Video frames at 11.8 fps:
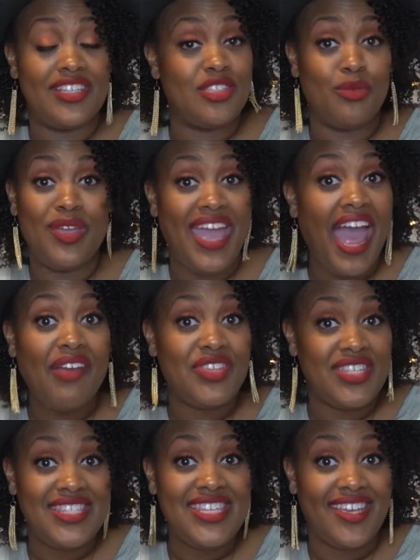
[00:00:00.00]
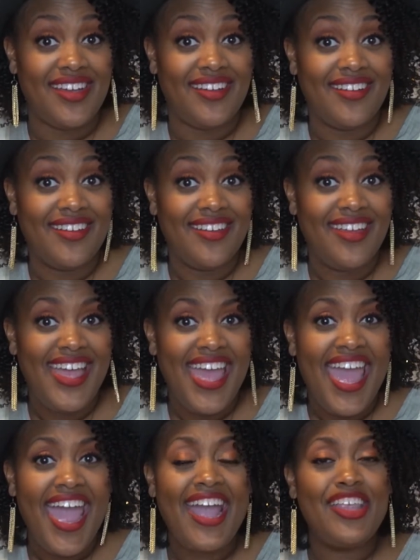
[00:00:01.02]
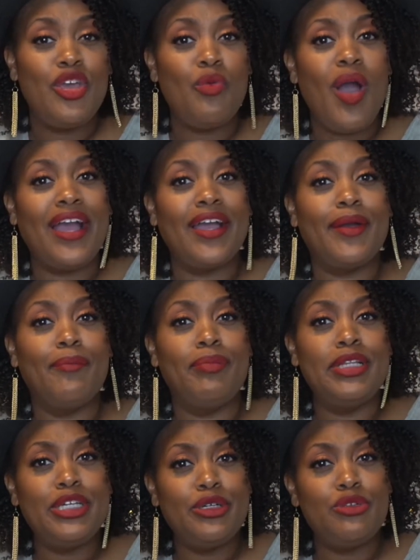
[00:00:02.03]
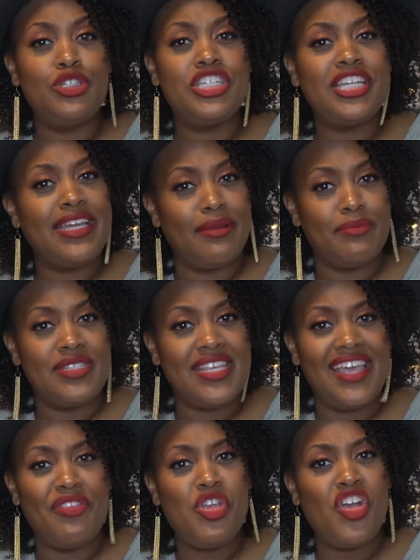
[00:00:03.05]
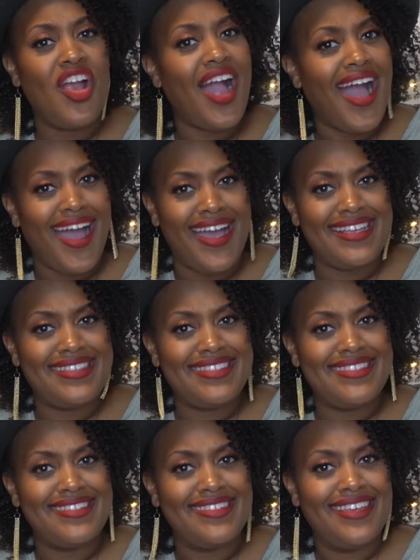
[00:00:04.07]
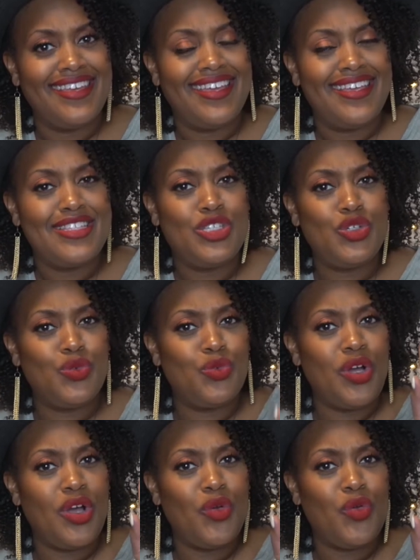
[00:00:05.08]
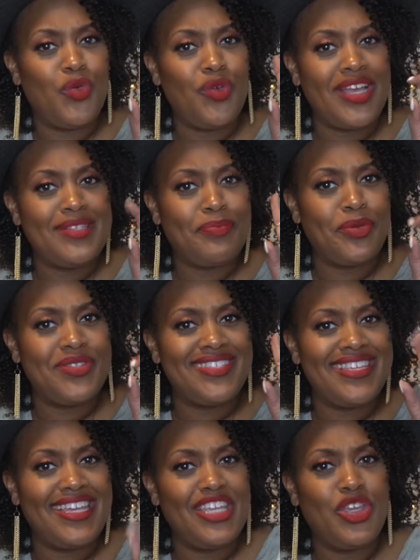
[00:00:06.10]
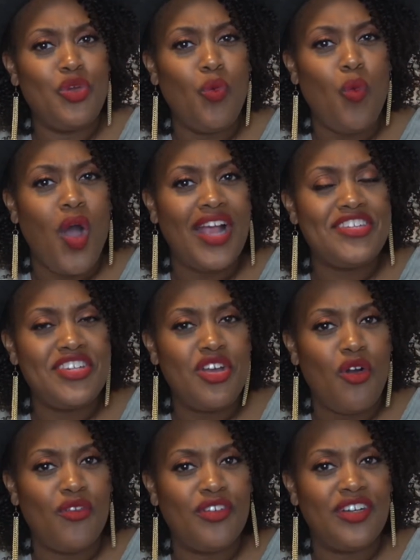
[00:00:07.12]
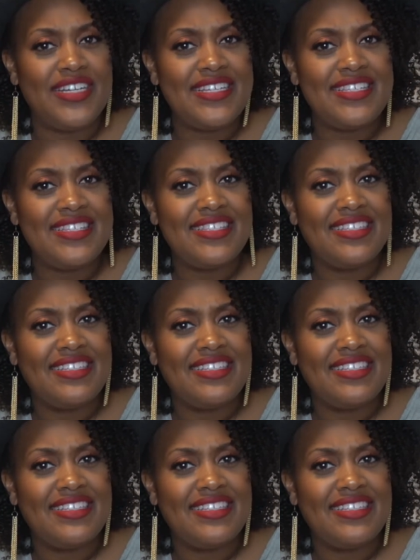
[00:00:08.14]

so we have to see you, and you want blue gems in your eyes to represent you watching over us?